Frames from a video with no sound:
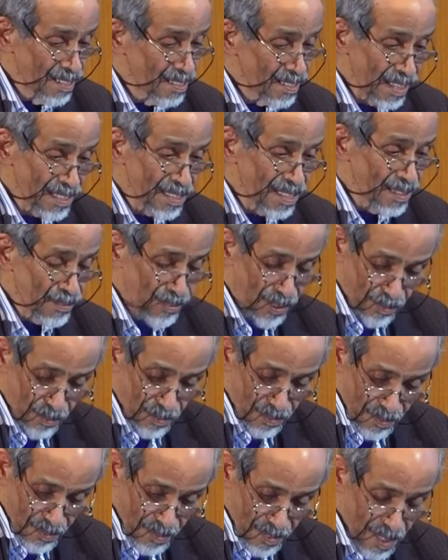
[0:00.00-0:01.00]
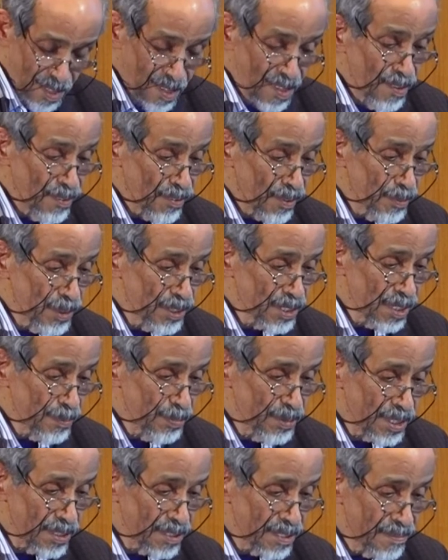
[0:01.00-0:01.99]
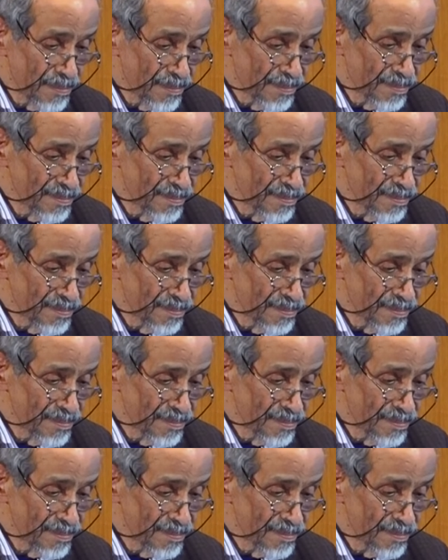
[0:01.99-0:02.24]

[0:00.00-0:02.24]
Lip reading: Nothing from the scriptures.